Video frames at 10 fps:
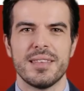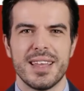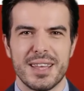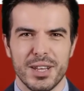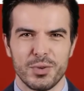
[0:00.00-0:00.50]

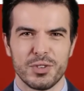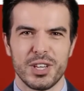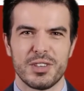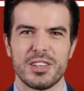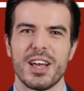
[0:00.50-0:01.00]
Income
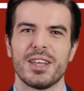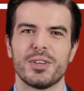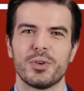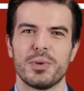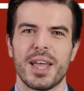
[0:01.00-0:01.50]
set aside
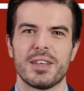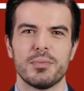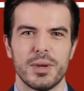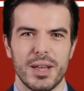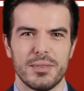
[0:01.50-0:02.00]
under a PASS
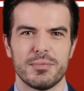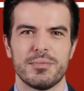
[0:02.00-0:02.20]
plan.